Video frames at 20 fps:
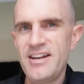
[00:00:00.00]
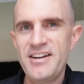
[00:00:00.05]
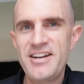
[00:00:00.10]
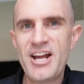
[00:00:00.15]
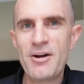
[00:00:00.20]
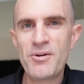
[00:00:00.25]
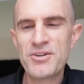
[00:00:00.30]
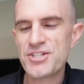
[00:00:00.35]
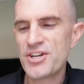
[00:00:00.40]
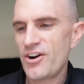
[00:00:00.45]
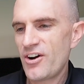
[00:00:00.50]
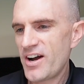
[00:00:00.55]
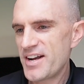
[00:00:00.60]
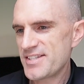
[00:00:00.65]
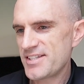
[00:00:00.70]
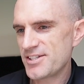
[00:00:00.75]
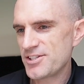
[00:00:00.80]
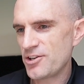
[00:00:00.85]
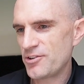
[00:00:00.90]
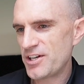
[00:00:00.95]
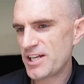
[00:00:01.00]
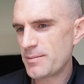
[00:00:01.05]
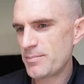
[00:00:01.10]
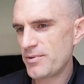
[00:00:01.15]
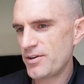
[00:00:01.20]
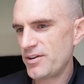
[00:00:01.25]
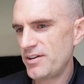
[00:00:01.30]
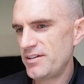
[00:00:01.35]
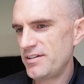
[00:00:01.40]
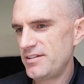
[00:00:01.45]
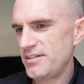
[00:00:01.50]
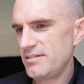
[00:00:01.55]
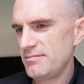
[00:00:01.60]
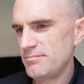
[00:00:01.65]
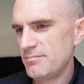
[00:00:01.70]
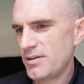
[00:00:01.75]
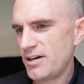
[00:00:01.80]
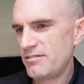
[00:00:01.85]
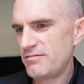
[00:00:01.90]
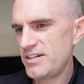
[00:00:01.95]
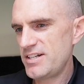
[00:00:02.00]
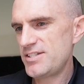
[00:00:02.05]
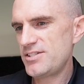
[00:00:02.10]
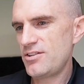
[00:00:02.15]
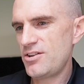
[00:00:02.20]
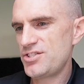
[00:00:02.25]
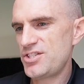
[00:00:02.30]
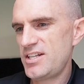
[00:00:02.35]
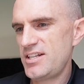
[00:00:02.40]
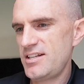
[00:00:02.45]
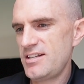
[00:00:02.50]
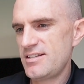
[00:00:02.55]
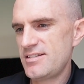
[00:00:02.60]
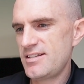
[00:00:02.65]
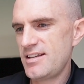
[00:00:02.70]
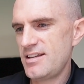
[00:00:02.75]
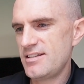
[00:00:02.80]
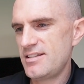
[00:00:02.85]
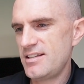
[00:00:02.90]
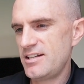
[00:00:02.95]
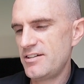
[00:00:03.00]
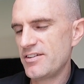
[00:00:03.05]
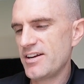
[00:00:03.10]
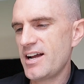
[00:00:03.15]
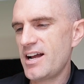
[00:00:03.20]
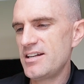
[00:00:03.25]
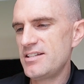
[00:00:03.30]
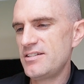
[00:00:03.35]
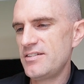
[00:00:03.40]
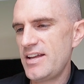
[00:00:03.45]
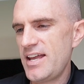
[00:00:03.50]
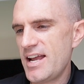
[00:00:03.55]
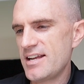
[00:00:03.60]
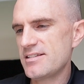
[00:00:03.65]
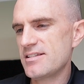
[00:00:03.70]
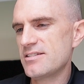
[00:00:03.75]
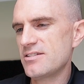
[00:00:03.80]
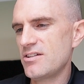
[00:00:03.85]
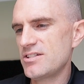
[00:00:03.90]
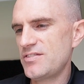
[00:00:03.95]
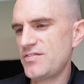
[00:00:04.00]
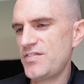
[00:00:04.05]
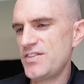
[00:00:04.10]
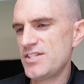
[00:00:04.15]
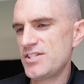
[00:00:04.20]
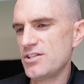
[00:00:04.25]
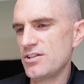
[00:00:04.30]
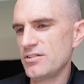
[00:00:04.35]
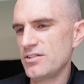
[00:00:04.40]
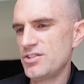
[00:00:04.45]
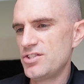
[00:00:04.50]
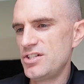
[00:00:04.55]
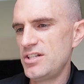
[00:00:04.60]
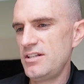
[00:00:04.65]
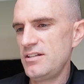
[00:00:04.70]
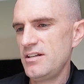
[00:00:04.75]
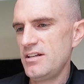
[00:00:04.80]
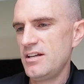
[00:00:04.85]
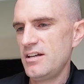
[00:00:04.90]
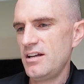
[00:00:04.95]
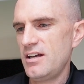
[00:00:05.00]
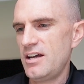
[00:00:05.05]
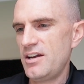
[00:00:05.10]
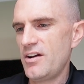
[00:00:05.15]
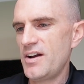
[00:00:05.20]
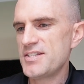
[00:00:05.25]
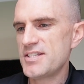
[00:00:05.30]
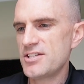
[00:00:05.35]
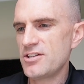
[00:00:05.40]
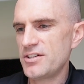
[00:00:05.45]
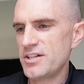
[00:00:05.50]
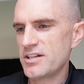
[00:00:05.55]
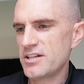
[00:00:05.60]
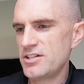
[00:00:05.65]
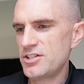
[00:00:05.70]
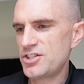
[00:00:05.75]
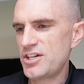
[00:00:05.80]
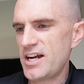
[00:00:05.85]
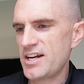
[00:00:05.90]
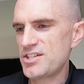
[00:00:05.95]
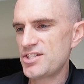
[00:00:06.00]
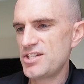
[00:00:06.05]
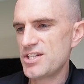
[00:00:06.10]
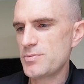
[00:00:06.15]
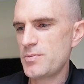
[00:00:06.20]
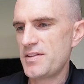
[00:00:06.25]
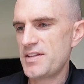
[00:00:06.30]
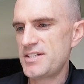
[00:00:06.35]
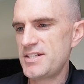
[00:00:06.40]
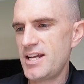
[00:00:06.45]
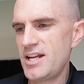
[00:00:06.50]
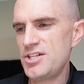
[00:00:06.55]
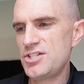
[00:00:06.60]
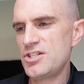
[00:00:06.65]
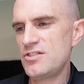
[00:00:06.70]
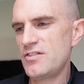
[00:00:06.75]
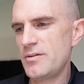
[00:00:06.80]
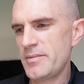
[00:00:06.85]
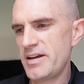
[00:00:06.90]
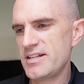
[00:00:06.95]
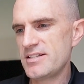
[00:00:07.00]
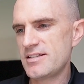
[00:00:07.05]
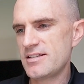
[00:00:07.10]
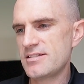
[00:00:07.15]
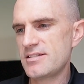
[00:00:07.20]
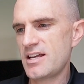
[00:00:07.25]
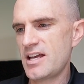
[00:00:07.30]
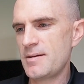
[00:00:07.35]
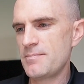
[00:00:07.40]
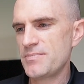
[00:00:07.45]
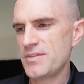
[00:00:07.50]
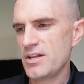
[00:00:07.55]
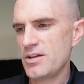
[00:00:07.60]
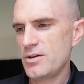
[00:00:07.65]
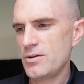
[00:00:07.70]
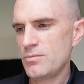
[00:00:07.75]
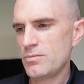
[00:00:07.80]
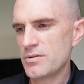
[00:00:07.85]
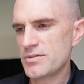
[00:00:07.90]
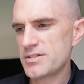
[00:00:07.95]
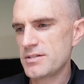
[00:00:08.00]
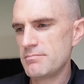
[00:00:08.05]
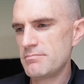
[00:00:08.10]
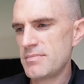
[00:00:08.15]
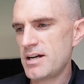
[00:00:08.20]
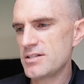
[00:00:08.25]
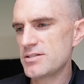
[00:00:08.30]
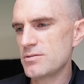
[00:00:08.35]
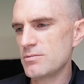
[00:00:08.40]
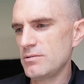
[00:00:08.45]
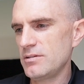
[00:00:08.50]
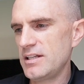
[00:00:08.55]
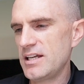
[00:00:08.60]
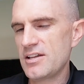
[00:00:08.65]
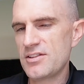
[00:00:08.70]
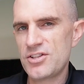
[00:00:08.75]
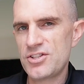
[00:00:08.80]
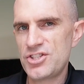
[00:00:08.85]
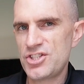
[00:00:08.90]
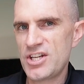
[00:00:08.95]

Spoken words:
Now onto isotonic mode. My research here says that in regard to exercise physiology, an isotonic contraction is where the tension remains the same whilst the muscle length